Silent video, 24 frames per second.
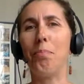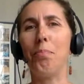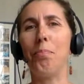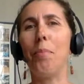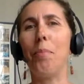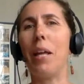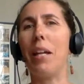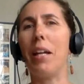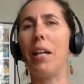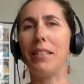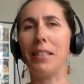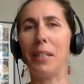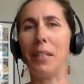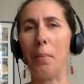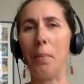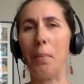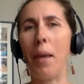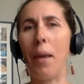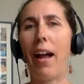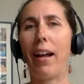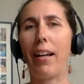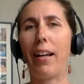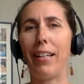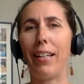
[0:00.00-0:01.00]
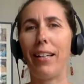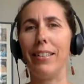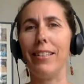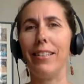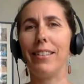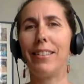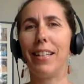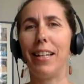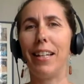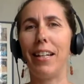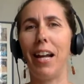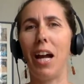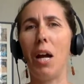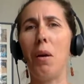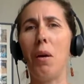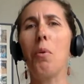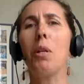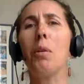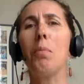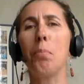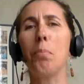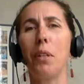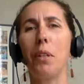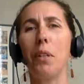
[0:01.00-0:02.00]
medicine packet and said, I
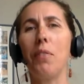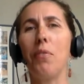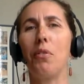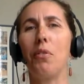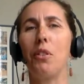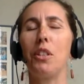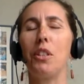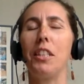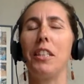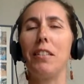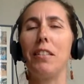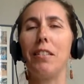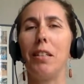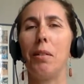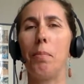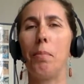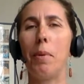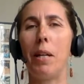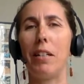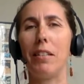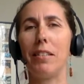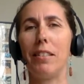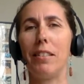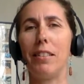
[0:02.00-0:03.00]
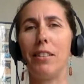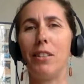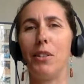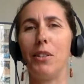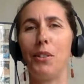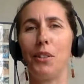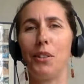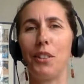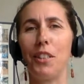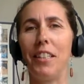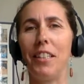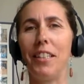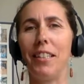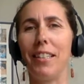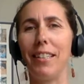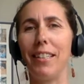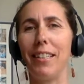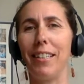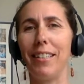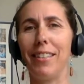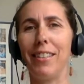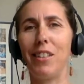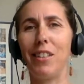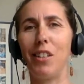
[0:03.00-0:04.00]
want to bring fertility medicine to your clinic.
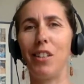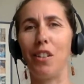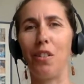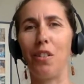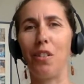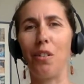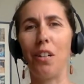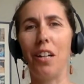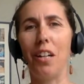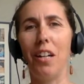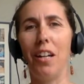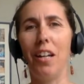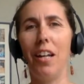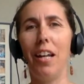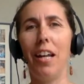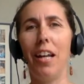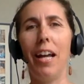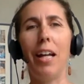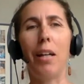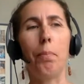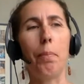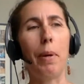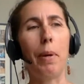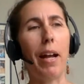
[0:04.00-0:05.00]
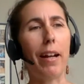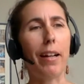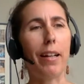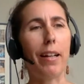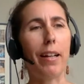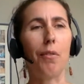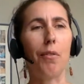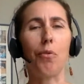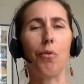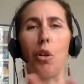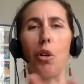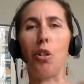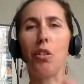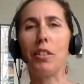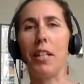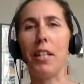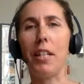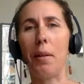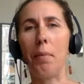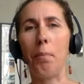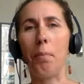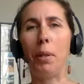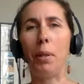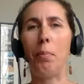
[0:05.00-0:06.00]
And so had a packet for all
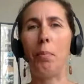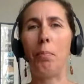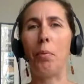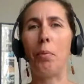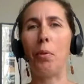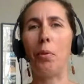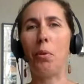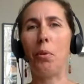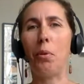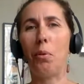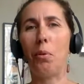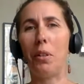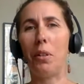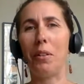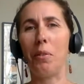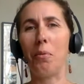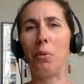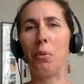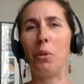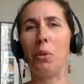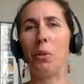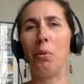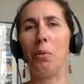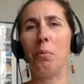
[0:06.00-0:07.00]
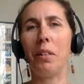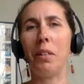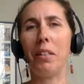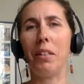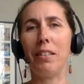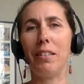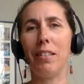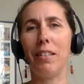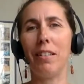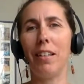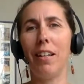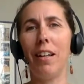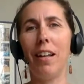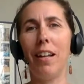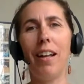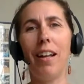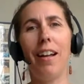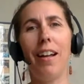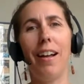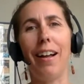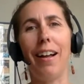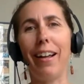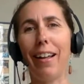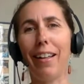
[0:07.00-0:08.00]
10 people who were in the room, and
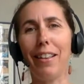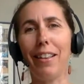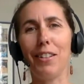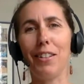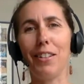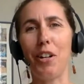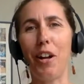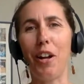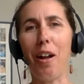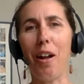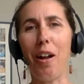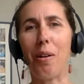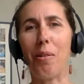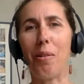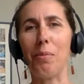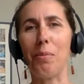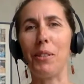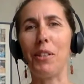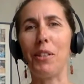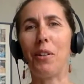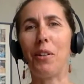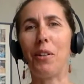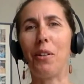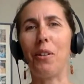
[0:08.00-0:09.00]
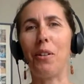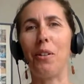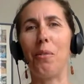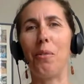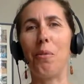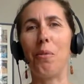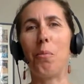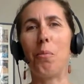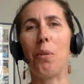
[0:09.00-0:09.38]
got the job. So